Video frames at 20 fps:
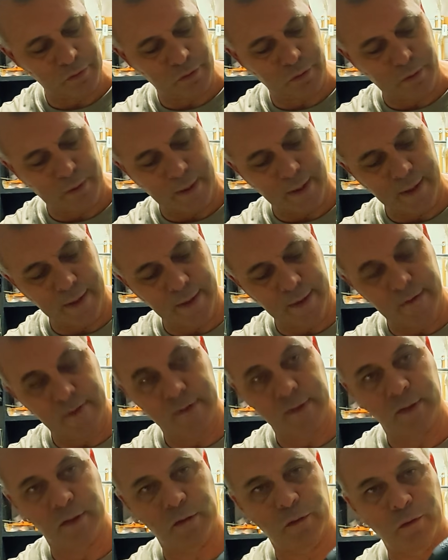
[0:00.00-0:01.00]
two
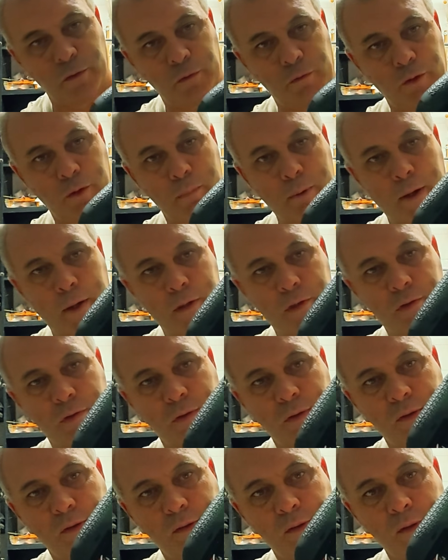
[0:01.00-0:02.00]
18650
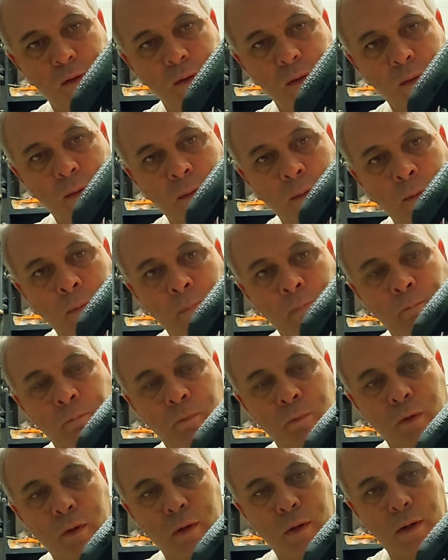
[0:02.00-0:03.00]
batteries
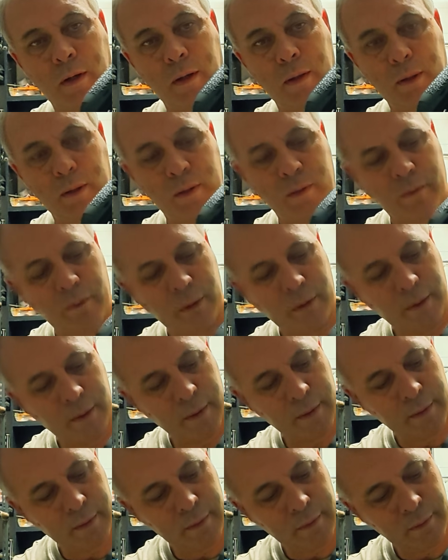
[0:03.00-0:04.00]
in
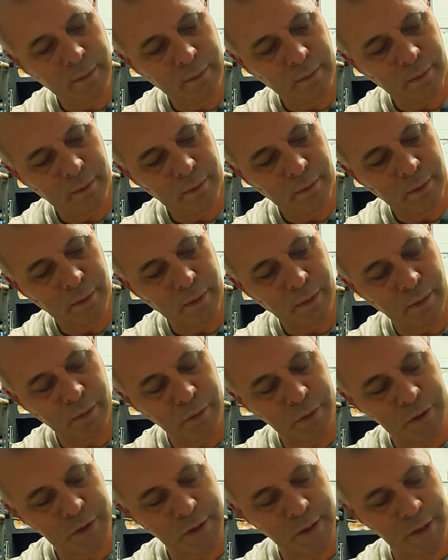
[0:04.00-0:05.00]
there,
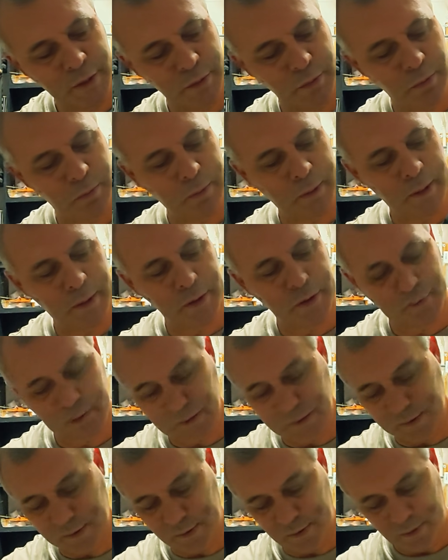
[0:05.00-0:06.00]
rechargeable
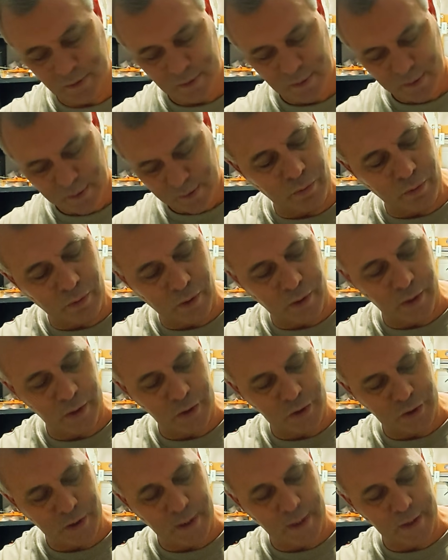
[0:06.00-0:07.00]
batteries. I can
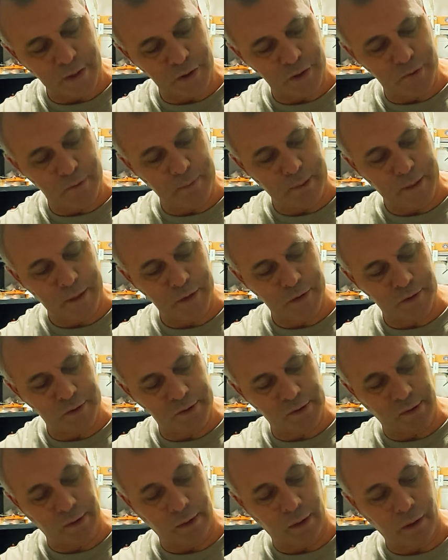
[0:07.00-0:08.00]
charge the batteries
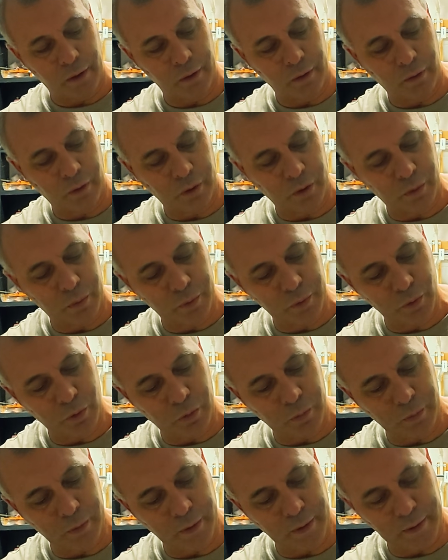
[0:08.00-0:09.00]
alone like I would
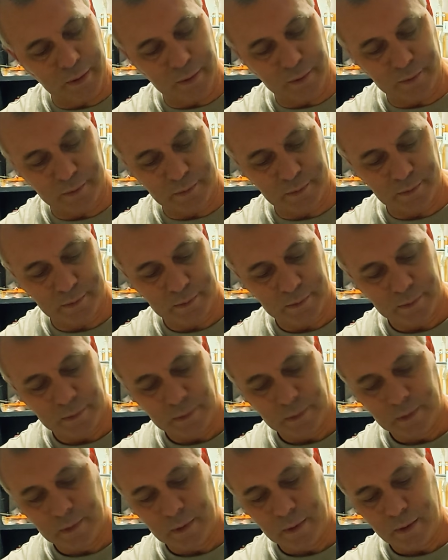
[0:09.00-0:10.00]
normally in a
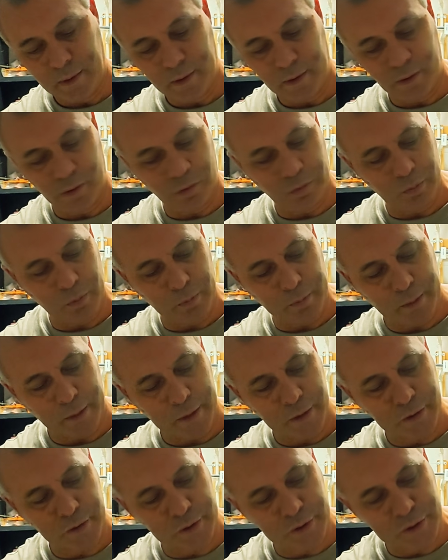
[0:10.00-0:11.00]
normal
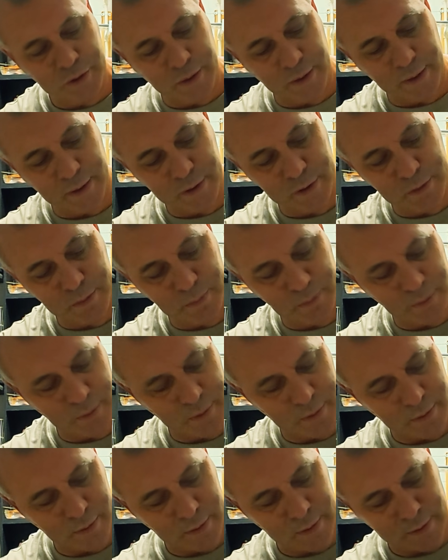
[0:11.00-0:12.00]
battery charger, but
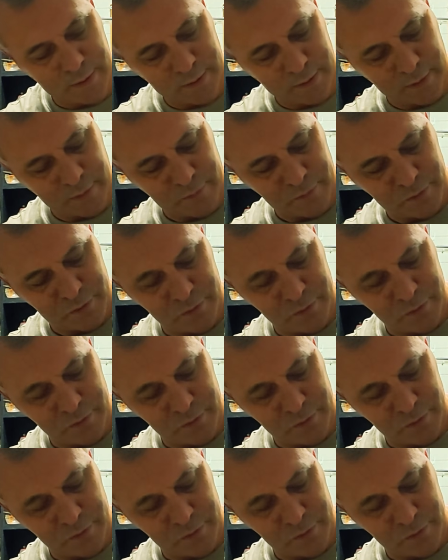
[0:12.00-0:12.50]
it gives